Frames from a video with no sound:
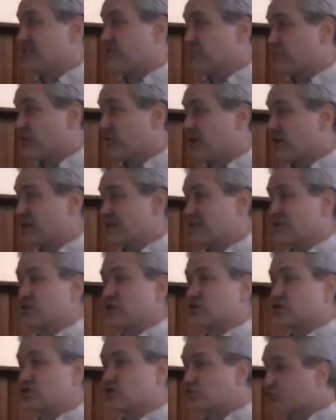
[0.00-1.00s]
their product that
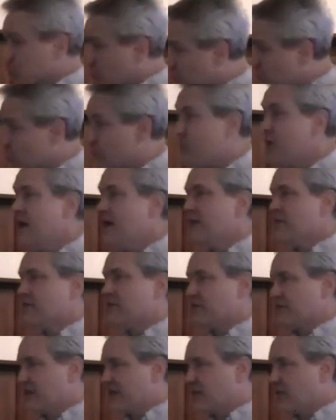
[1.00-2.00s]
are true
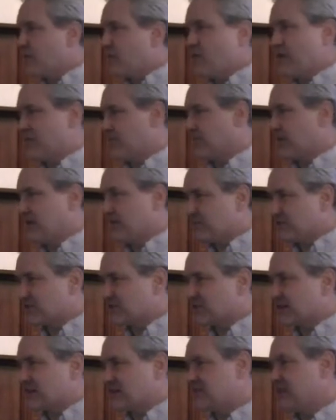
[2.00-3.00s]
that they don't want
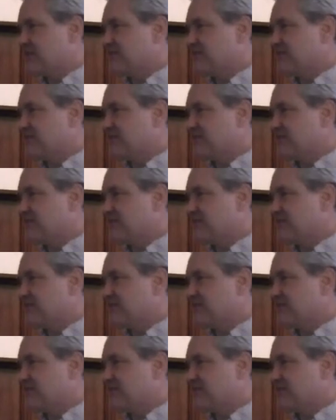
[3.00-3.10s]
publicized,